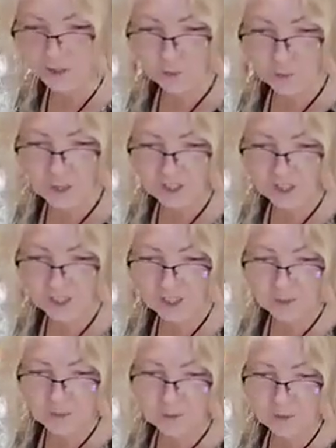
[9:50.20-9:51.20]
watched
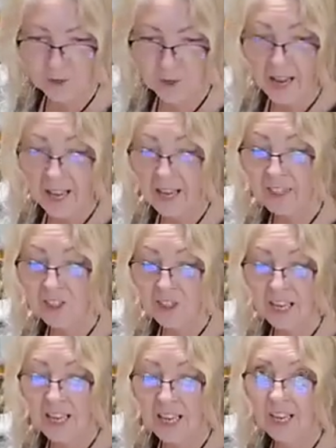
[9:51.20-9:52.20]
this before, hey
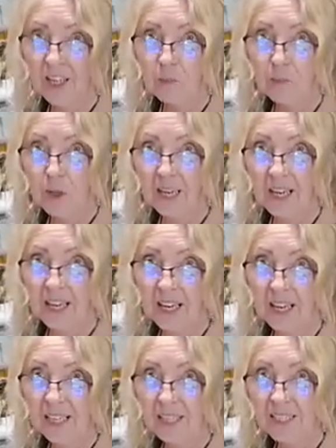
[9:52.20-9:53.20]
Jane, good
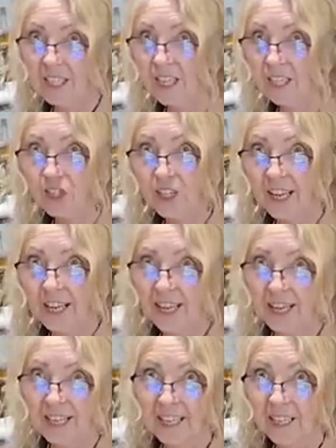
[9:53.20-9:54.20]
morning. Jane,